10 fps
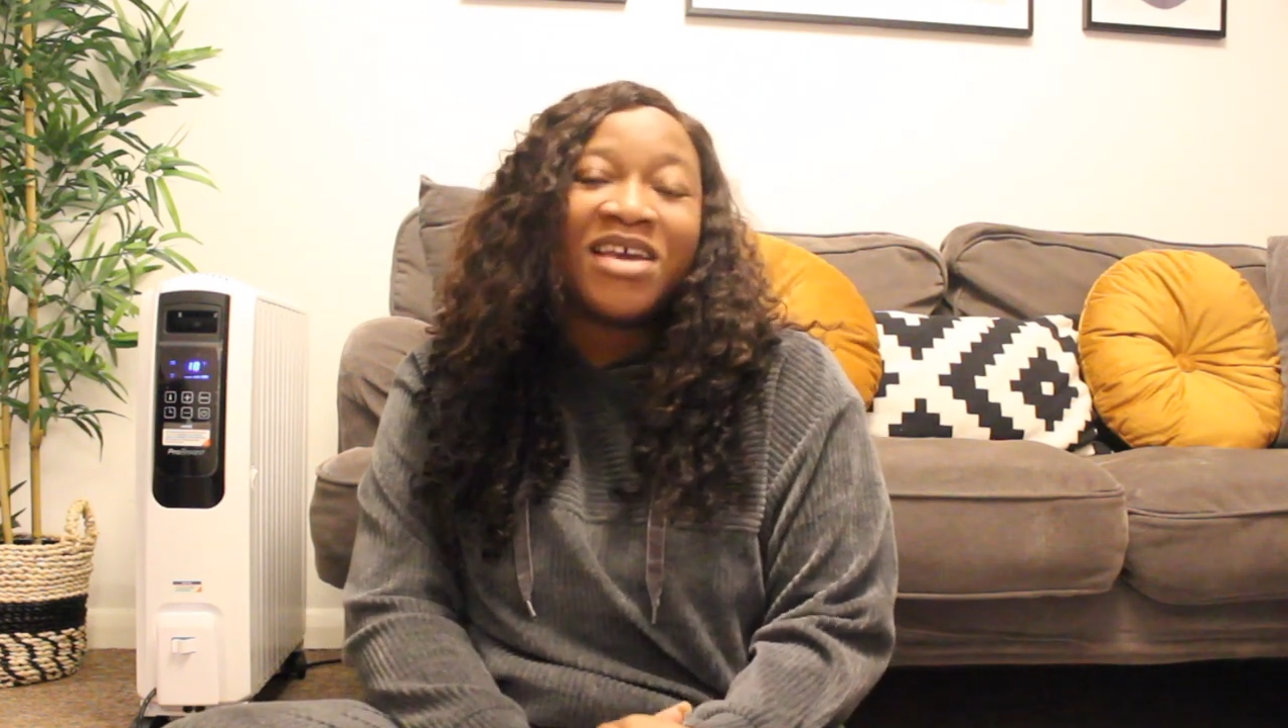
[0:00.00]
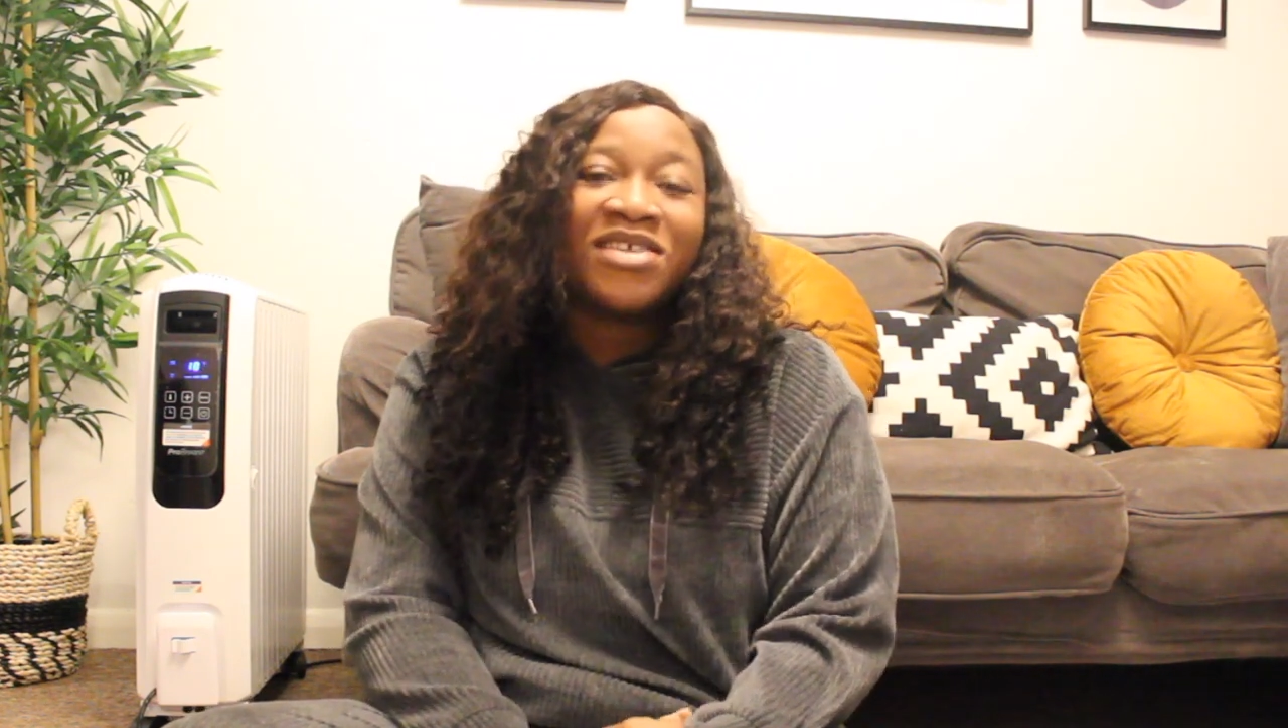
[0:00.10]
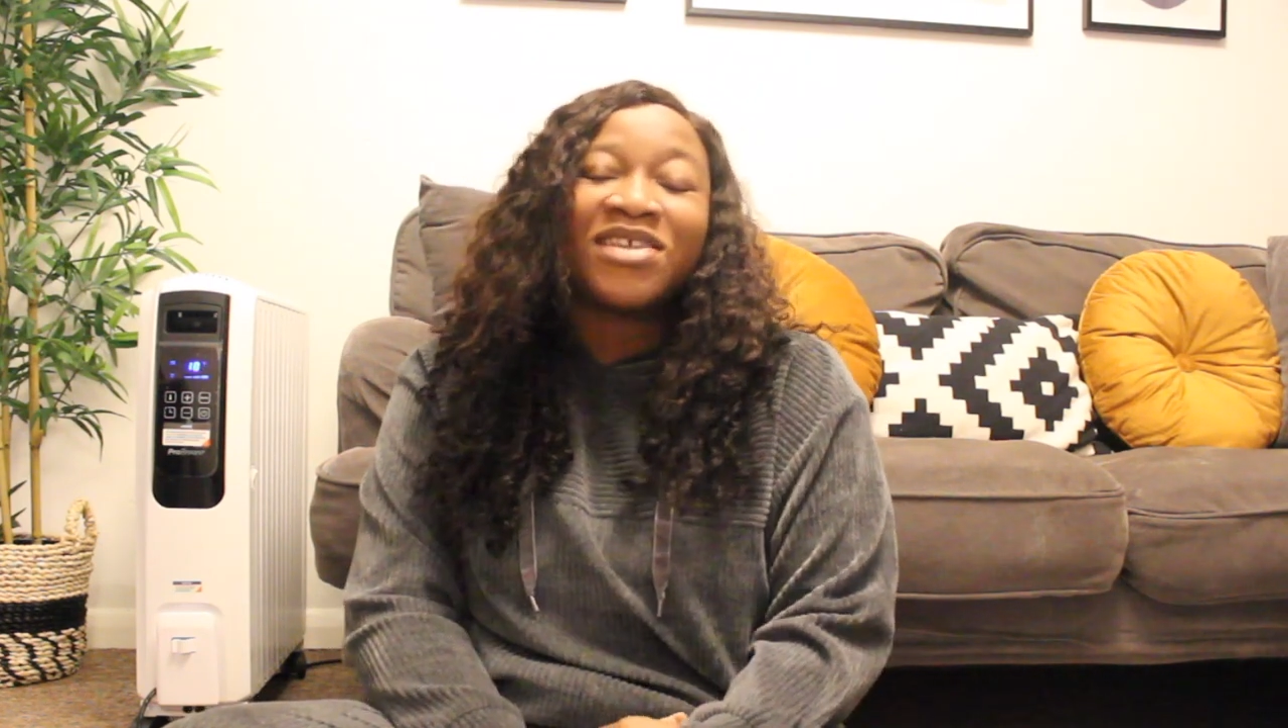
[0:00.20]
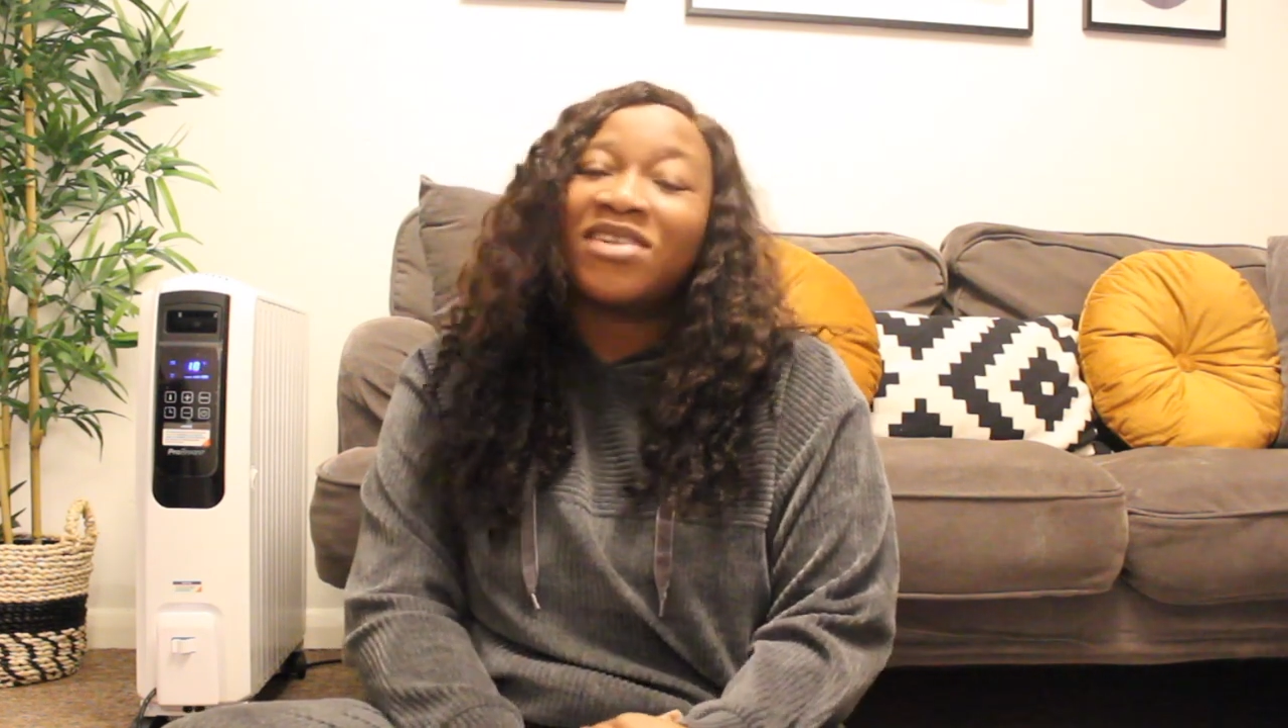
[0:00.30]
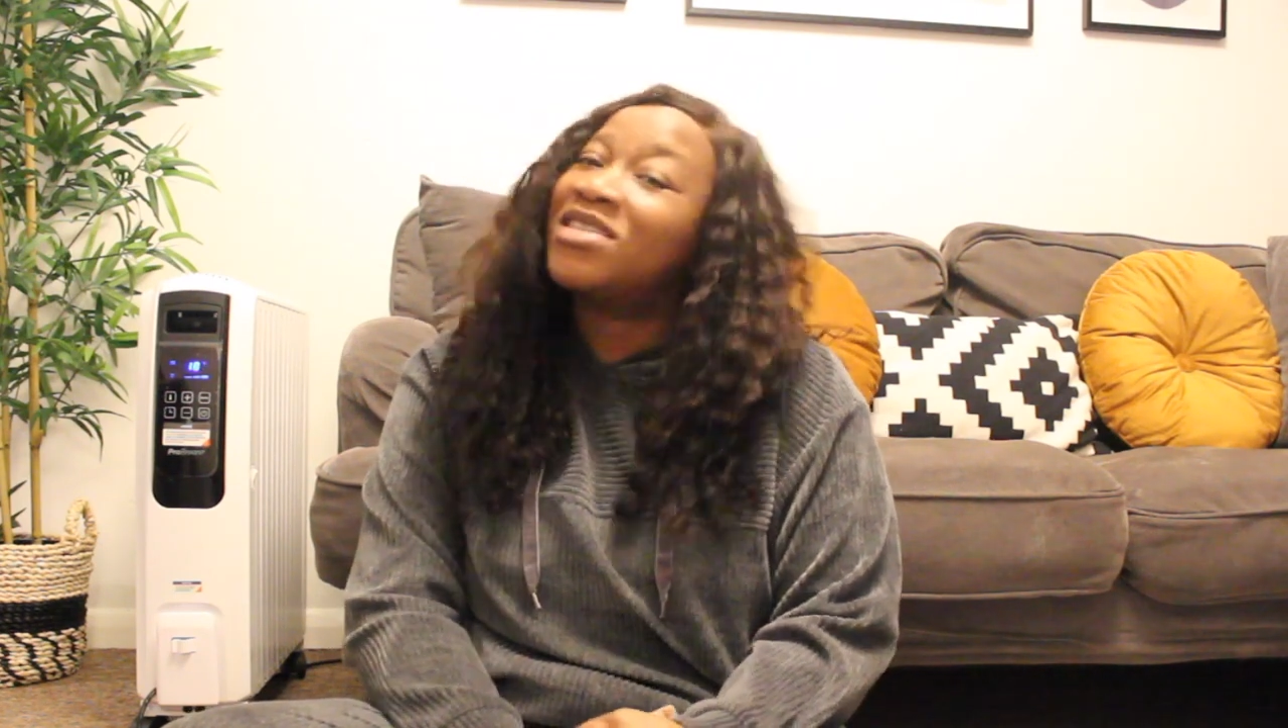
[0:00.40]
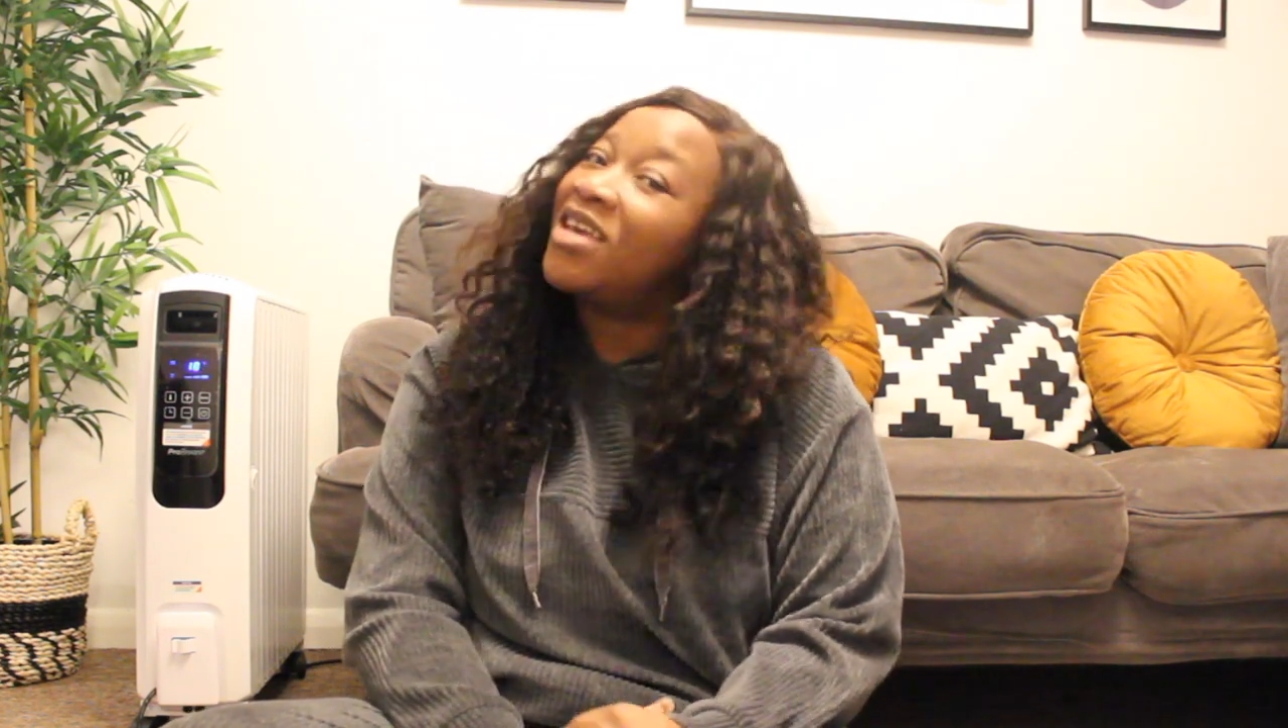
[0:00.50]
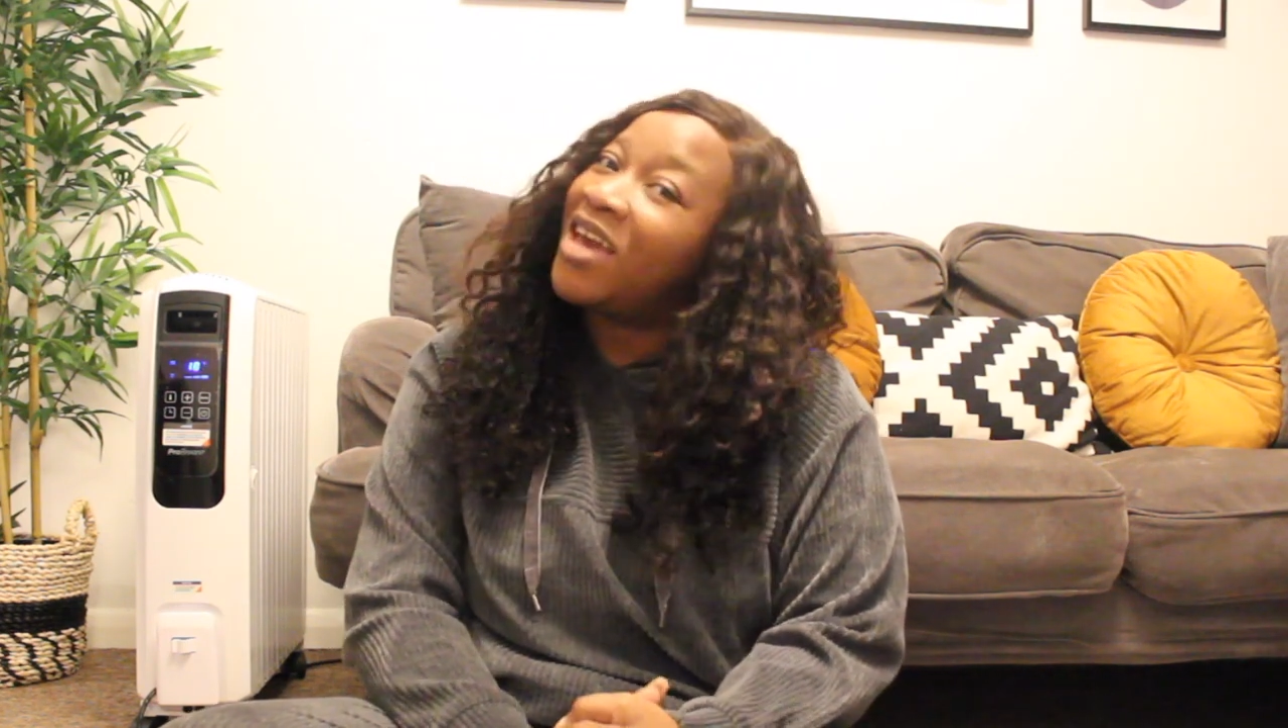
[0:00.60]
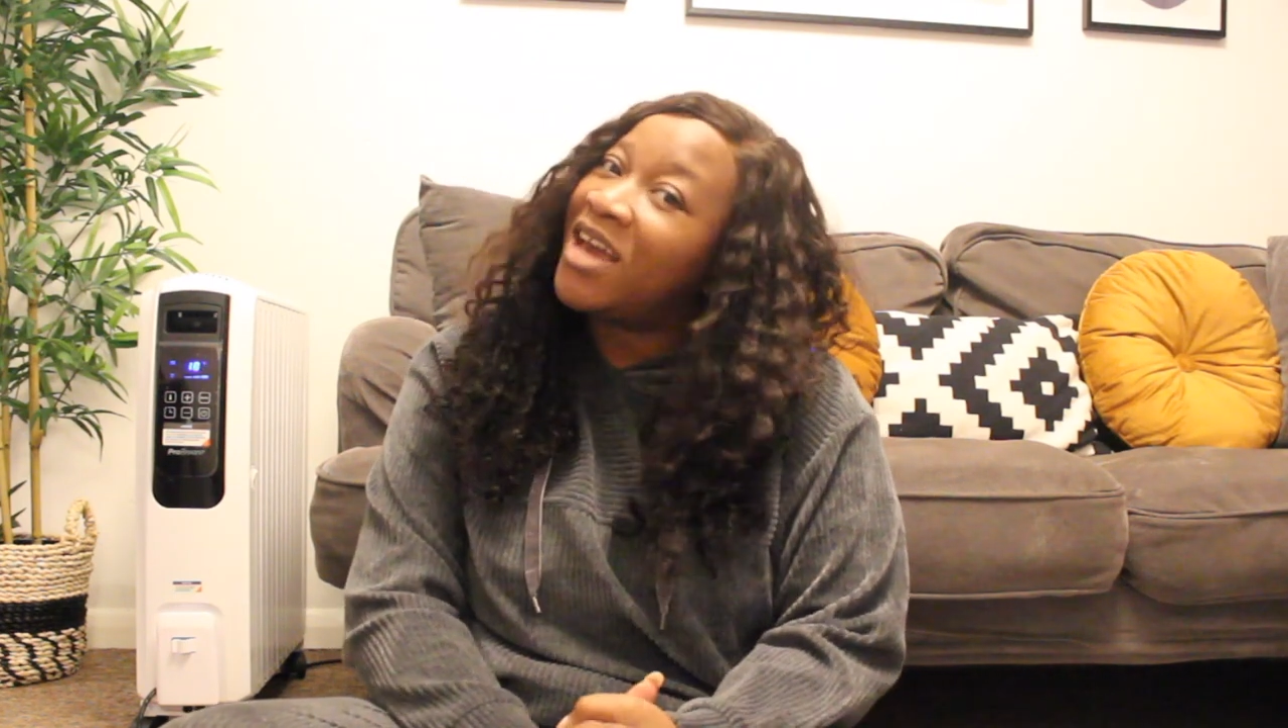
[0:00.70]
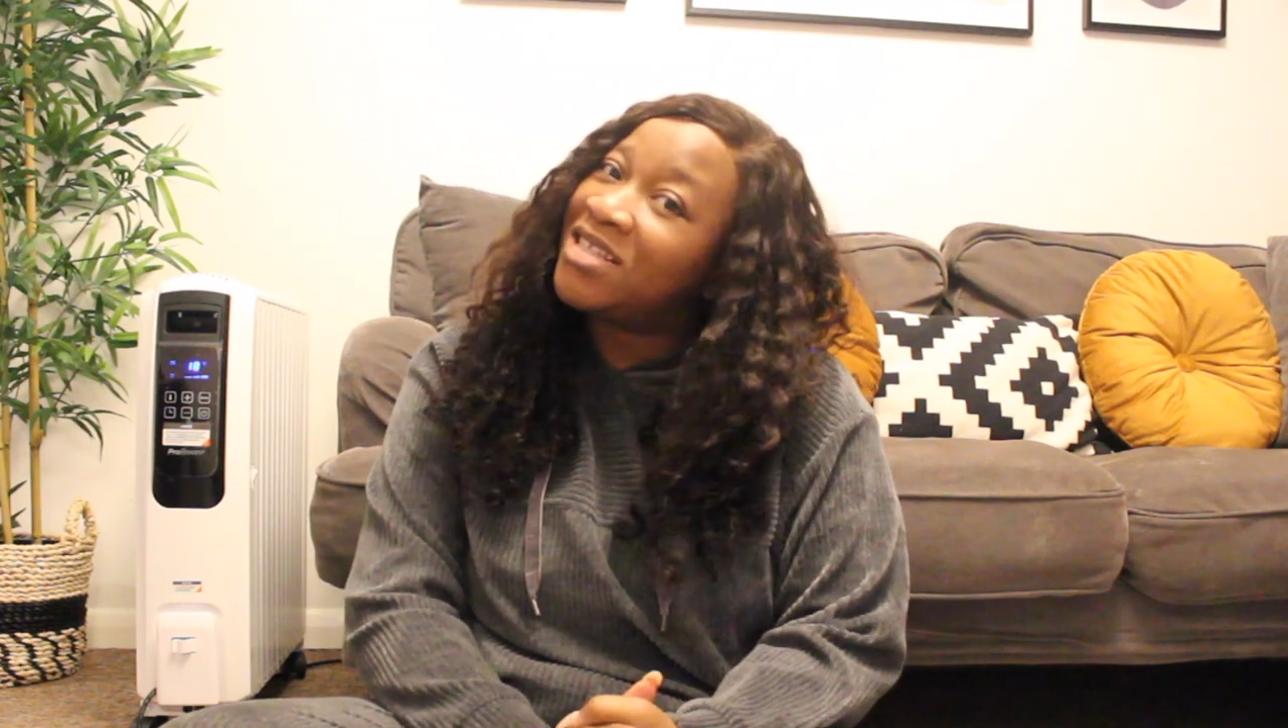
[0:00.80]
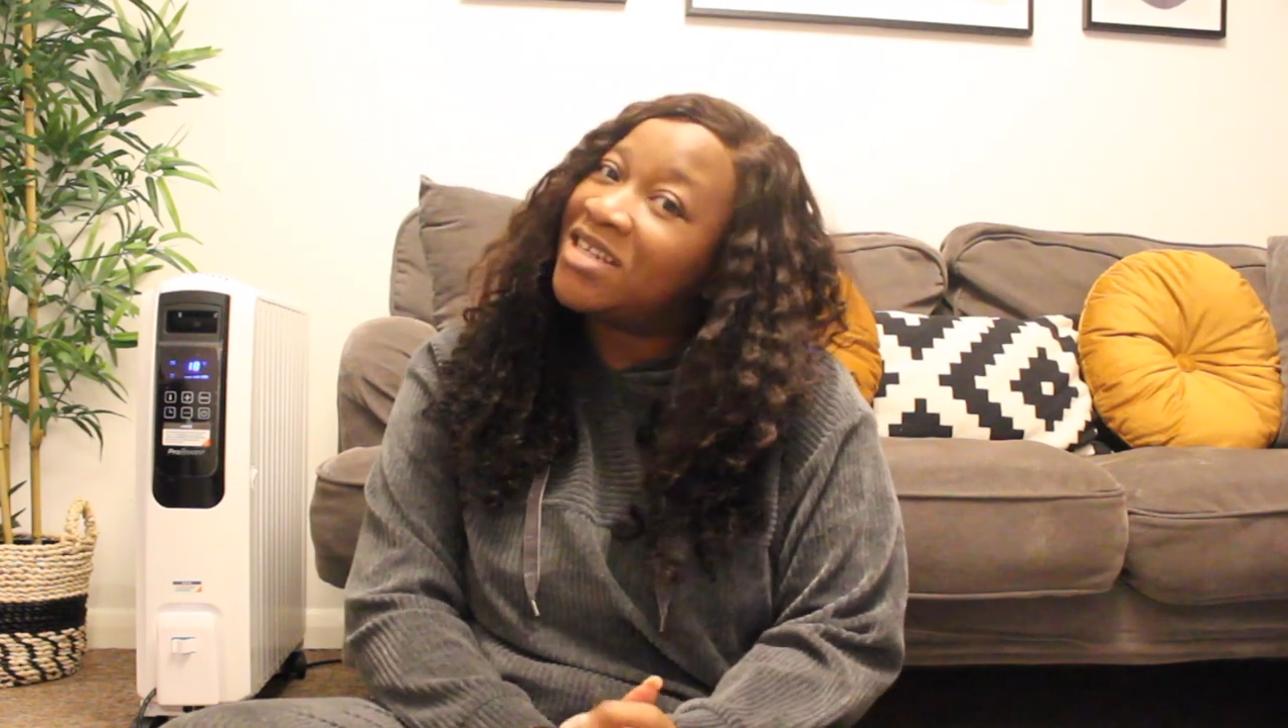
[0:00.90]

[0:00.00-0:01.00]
so I'll see you guys